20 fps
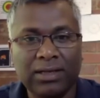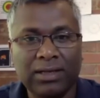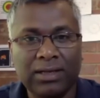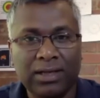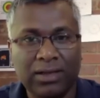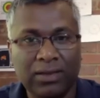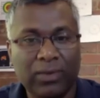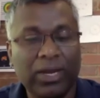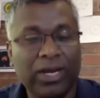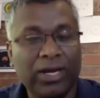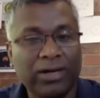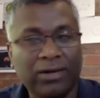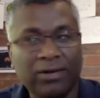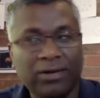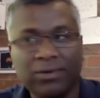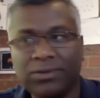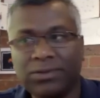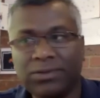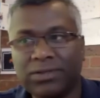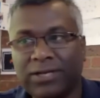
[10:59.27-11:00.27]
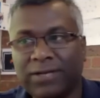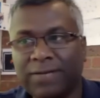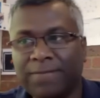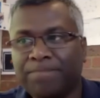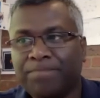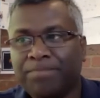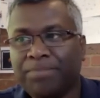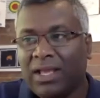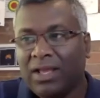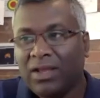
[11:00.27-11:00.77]
required to do today.
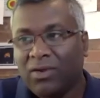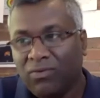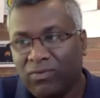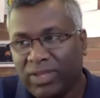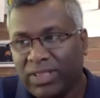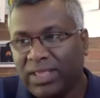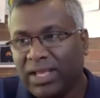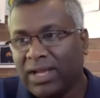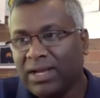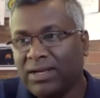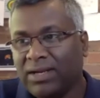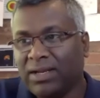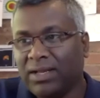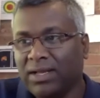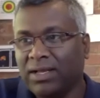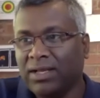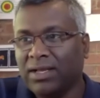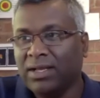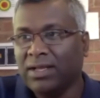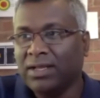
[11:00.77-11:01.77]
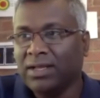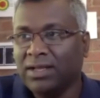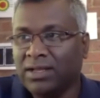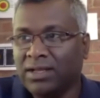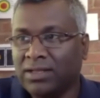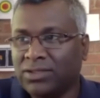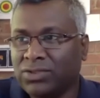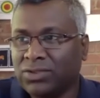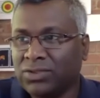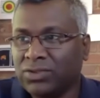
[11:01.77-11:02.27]
With
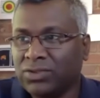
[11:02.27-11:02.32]
that, so